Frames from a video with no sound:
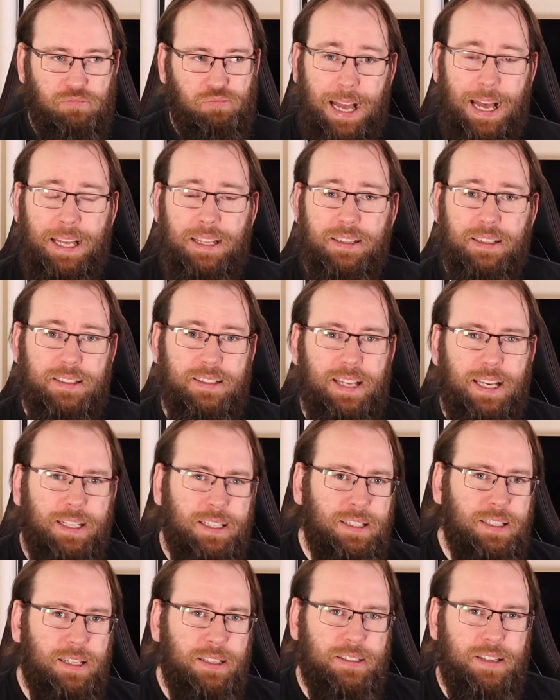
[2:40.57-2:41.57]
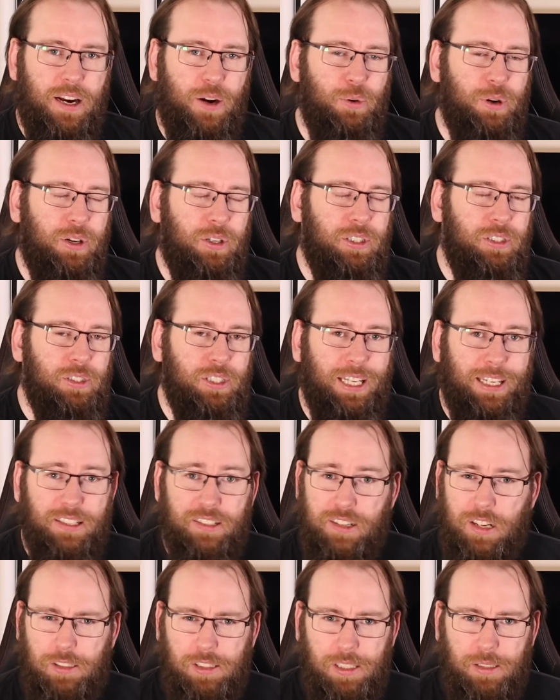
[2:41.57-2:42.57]
And the second guitar we're going to look at
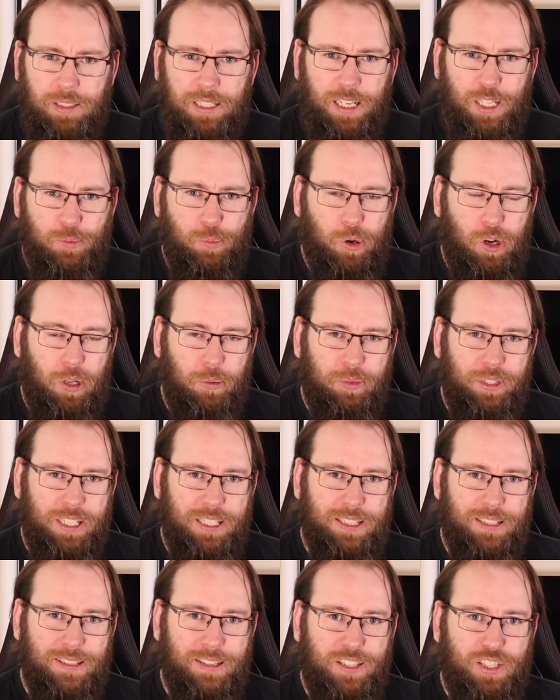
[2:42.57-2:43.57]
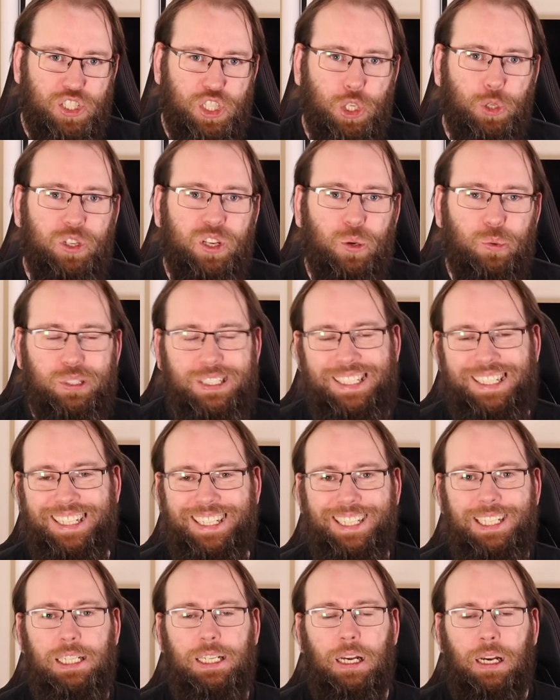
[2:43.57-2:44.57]
is also a Les Paul, but this is a Studio
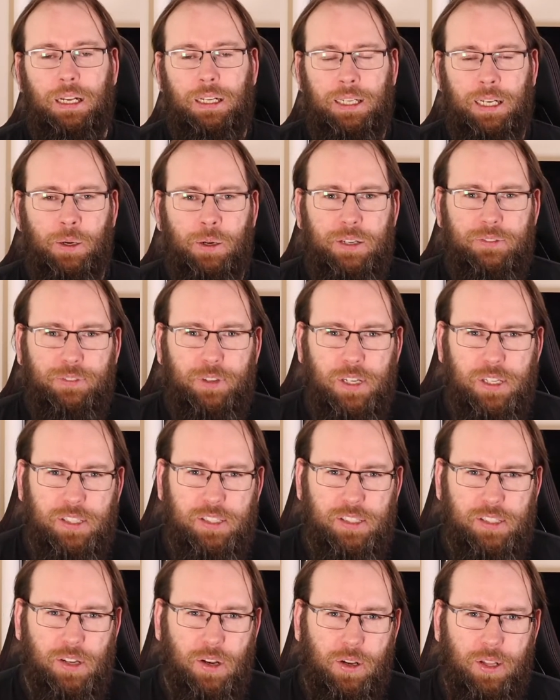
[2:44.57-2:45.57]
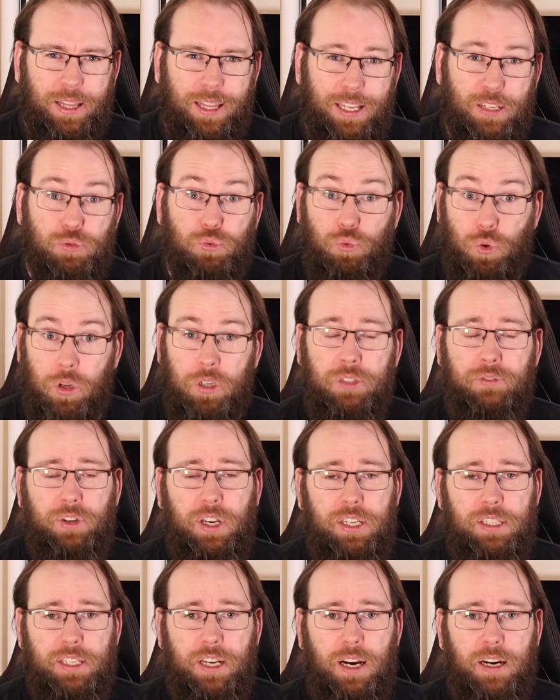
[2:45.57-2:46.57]
T. Now, I first saw this run of
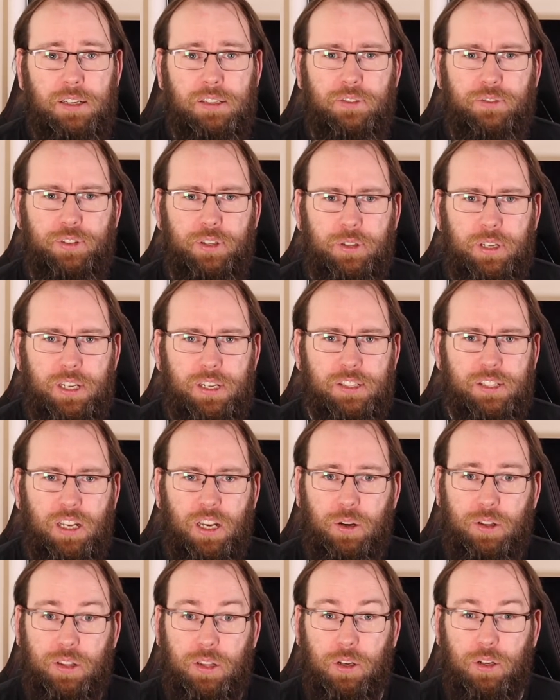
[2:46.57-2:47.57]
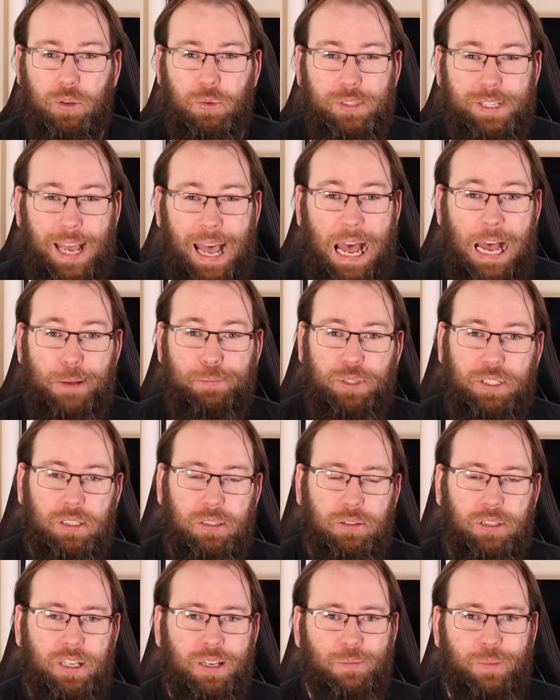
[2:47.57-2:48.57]
guitars a few years ago and thought it was
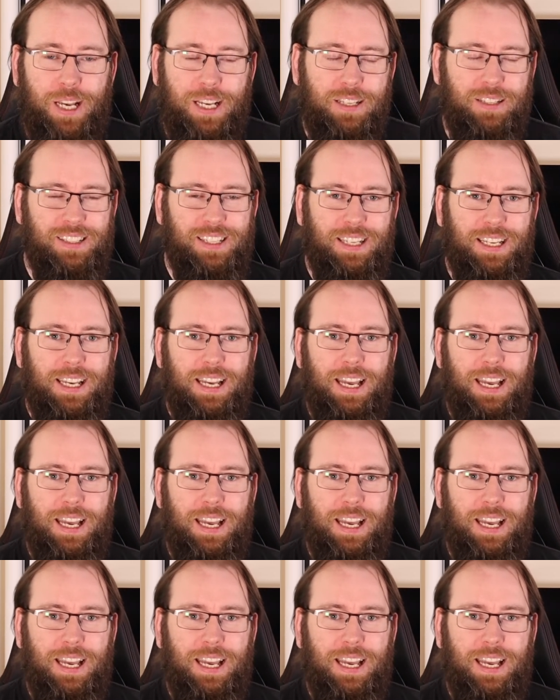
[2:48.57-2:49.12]
absolutely amazing.